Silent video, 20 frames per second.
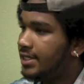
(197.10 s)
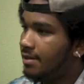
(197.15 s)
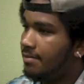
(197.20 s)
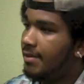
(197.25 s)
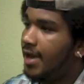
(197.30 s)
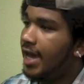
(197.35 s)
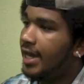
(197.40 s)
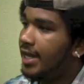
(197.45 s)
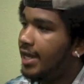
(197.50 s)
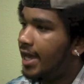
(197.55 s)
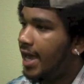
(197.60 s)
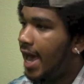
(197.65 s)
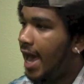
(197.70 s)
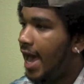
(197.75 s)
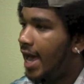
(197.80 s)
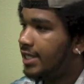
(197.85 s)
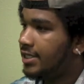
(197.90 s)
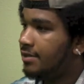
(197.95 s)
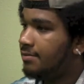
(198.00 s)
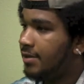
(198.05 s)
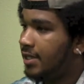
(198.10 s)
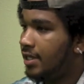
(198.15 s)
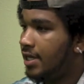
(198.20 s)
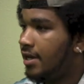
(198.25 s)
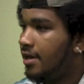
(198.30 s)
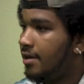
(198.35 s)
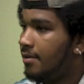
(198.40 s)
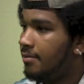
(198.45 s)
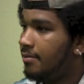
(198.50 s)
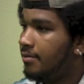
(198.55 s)
somebody, I had to
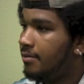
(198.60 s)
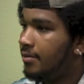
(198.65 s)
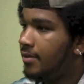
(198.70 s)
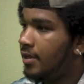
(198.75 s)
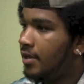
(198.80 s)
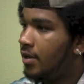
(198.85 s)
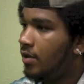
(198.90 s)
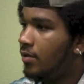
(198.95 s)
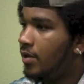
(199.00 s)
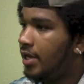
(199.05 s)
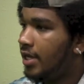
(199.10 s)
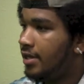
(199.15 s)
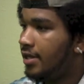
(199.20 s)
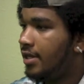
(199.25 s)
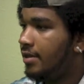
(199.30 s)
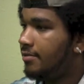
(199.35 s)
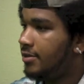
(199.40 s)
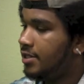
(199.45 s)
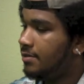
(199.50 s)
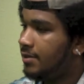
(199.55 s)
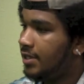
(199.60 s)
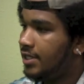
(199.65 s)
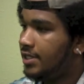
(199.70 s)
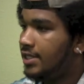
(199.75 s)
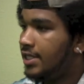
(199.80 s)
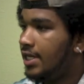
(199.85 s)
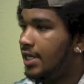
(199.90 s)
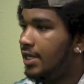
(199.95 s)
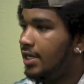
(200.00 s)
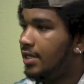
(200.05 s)
become one of them to be
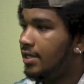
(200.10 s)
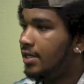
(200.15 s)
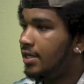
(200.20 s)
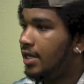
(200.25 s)
seen,